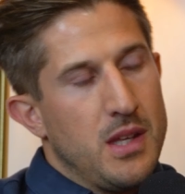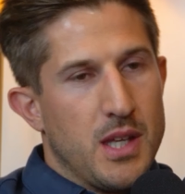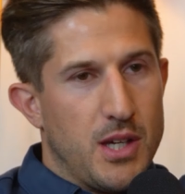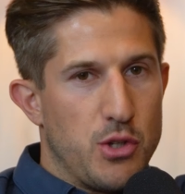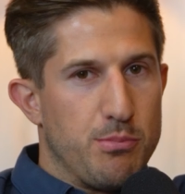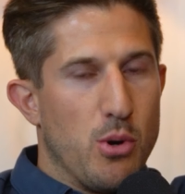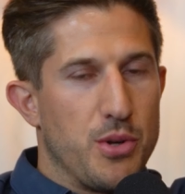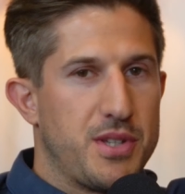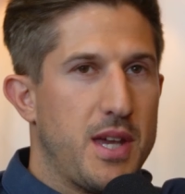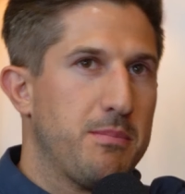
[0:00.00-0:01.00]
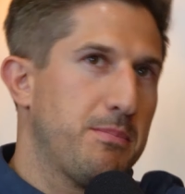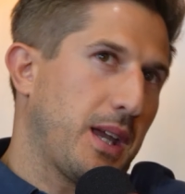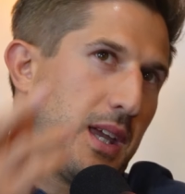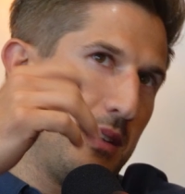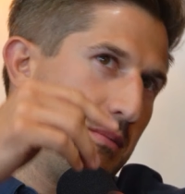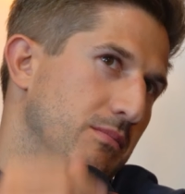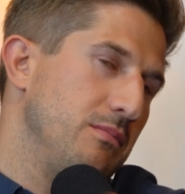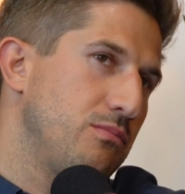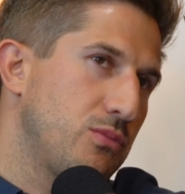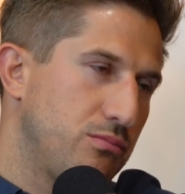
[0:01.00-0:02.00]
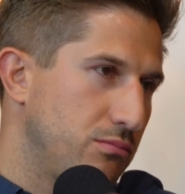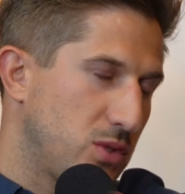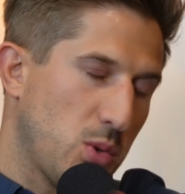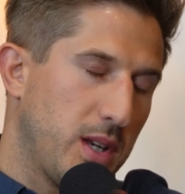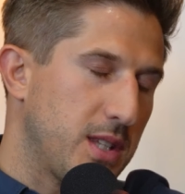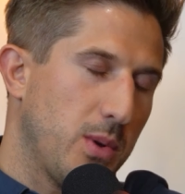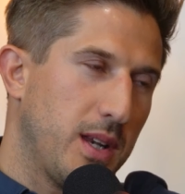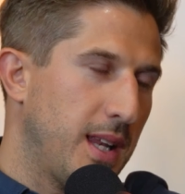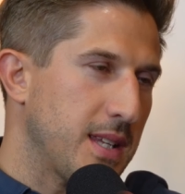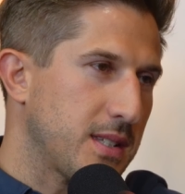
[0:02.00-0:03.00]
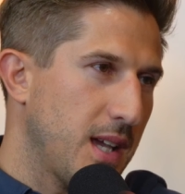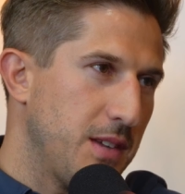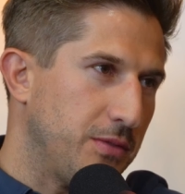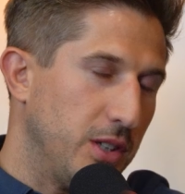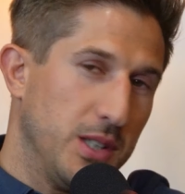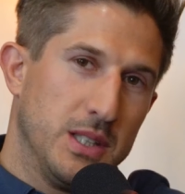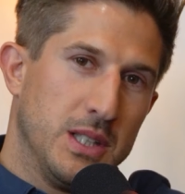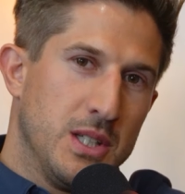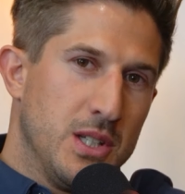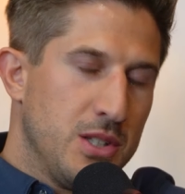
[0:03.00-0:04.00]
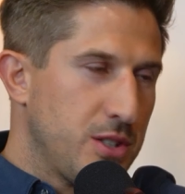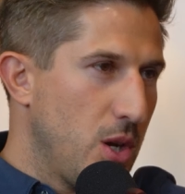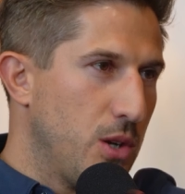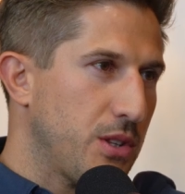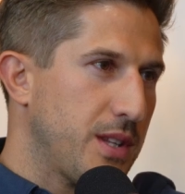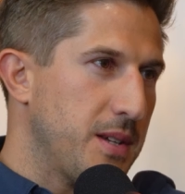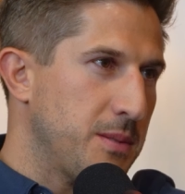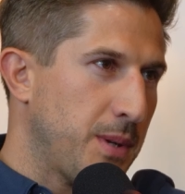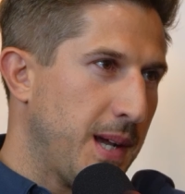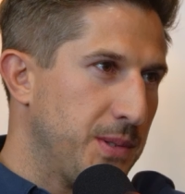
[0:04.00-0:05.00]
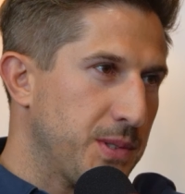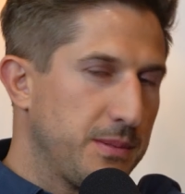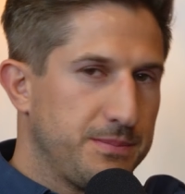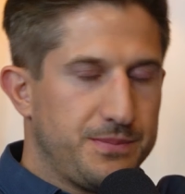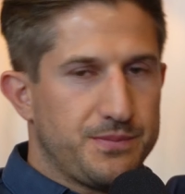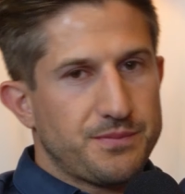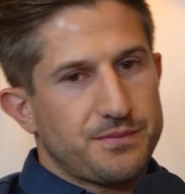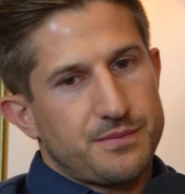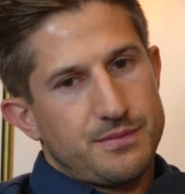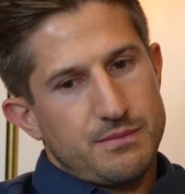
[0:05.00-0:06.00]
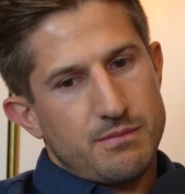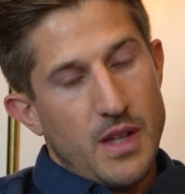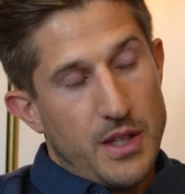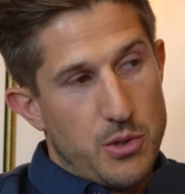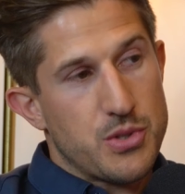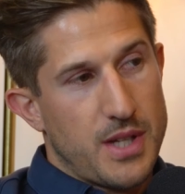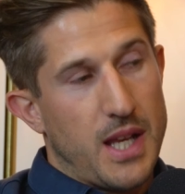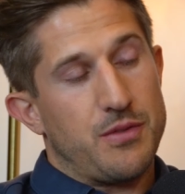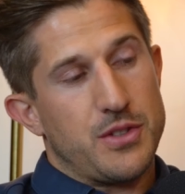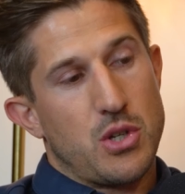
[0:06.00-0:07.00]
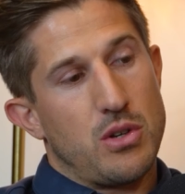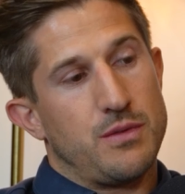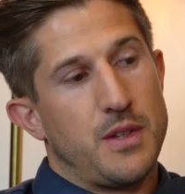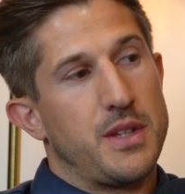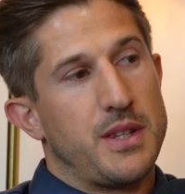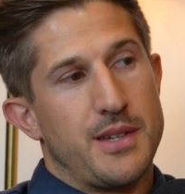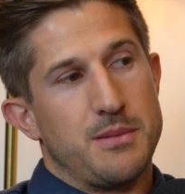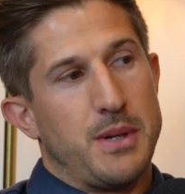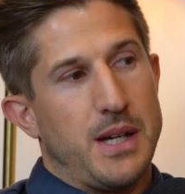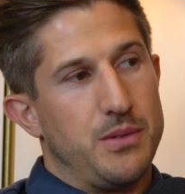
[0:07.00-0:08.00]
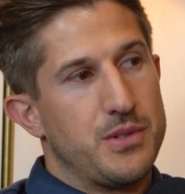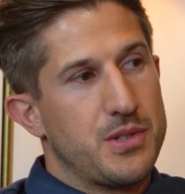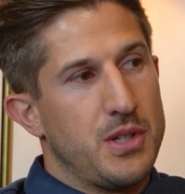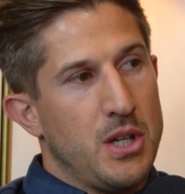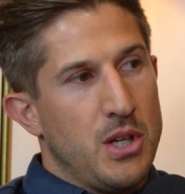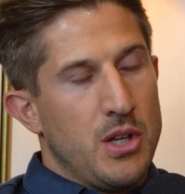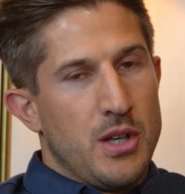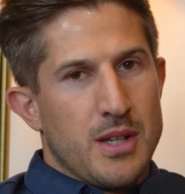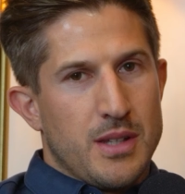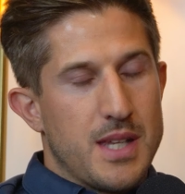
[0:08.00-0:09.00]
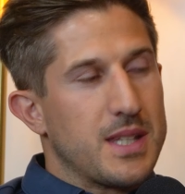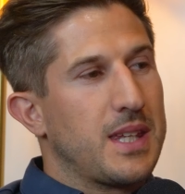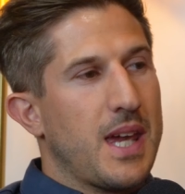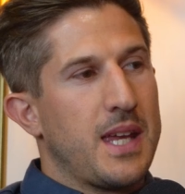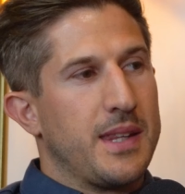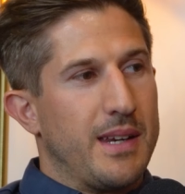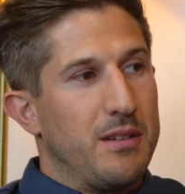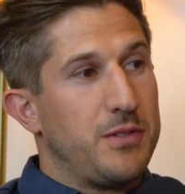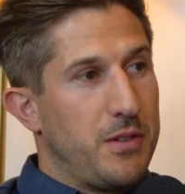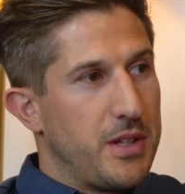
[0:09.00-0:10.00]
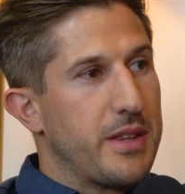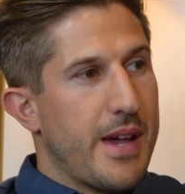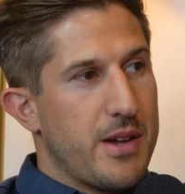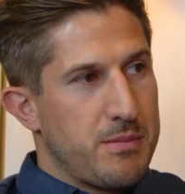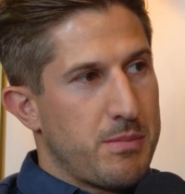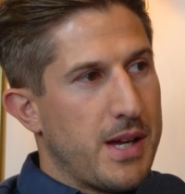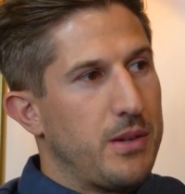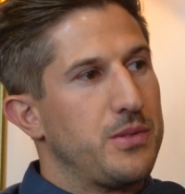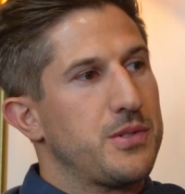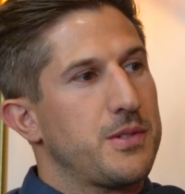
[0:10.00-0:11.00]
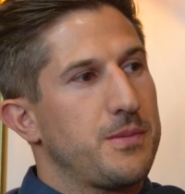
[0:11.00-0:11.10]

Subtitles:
and you bought it back in 2020, let's say, for £200,000 and you sell it for £250,000, there's a gain there of £50,000.